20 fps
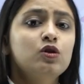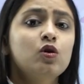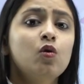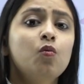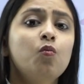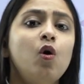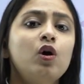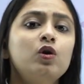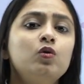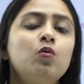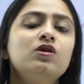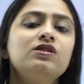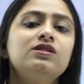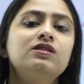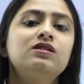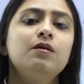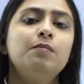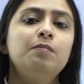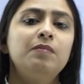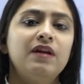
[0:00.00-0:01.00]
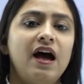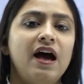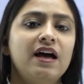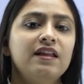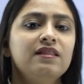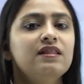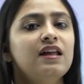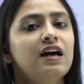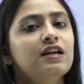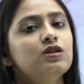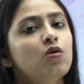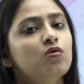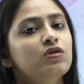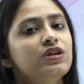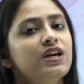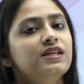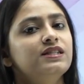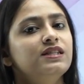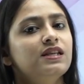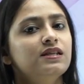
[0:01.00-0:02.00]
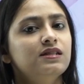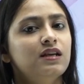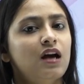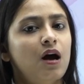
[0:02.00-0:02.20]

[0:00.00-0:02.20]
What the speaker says: So what was the plan that Odysseus